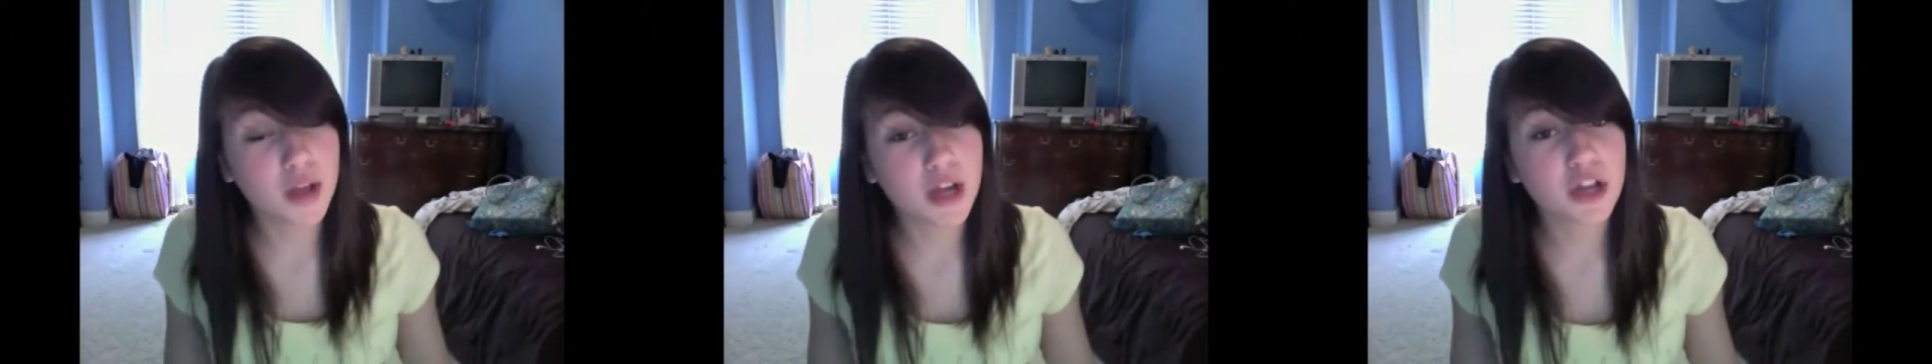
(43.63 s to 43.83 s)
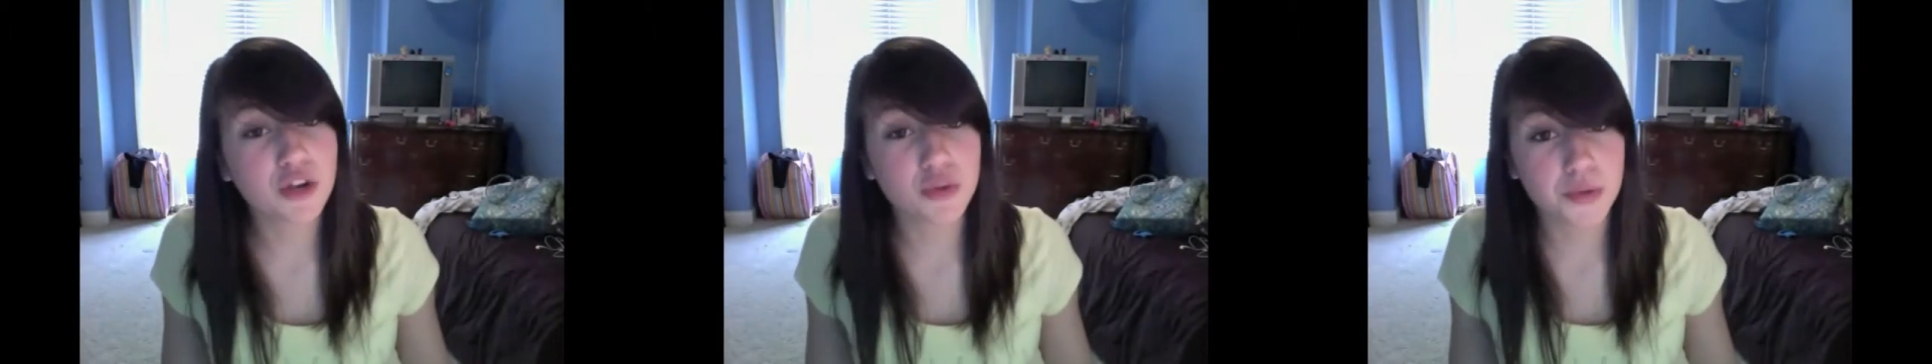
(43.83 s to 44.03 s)

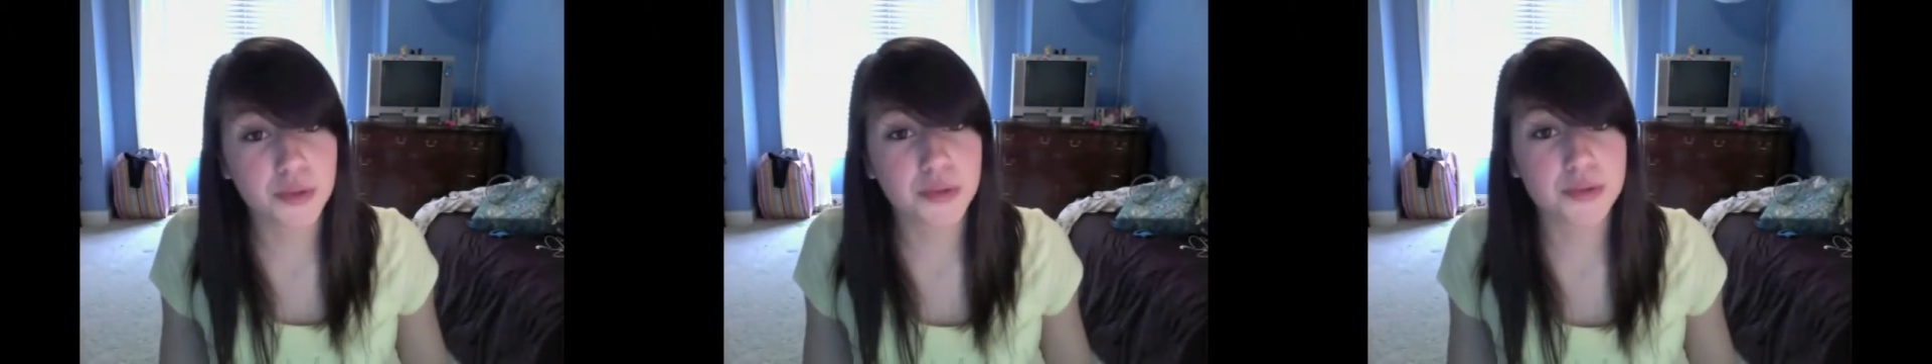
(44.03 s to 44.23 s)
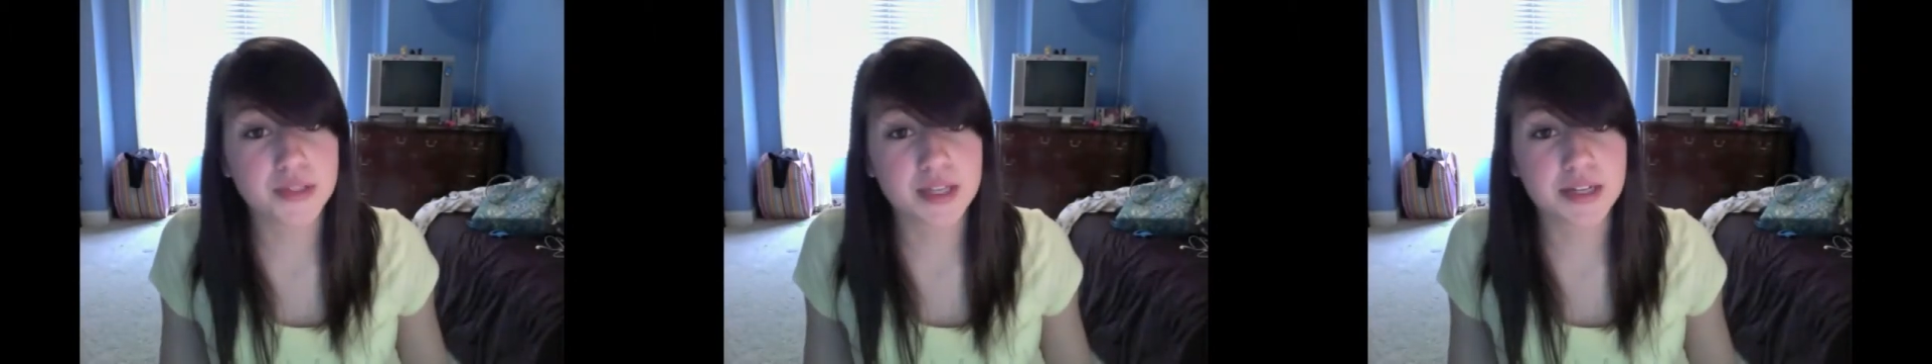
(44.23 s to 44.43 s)
on a
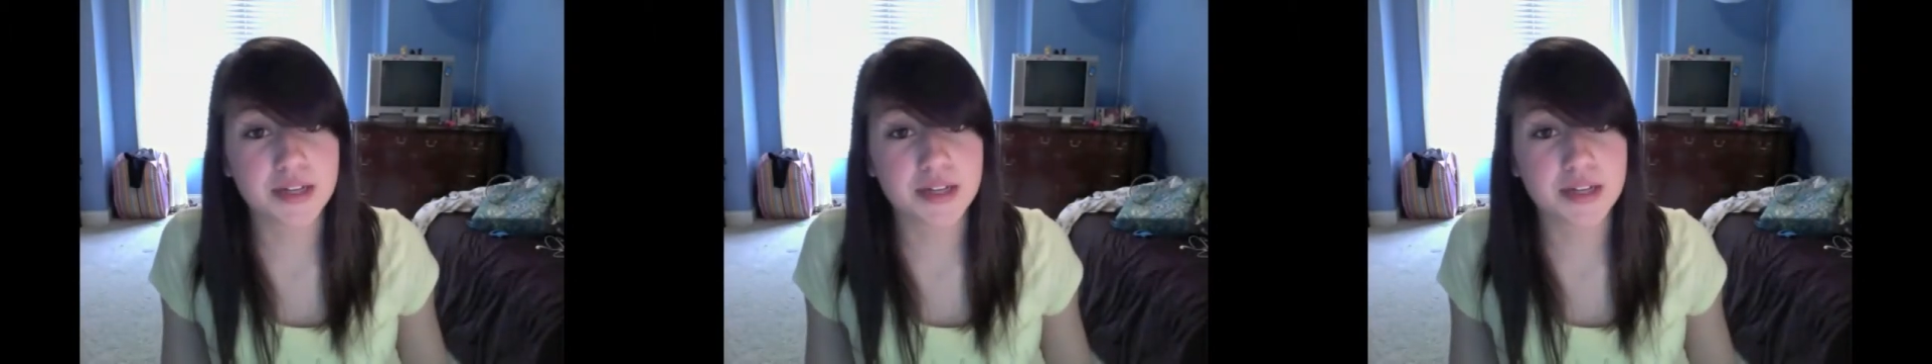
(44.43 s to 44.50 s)
cruise in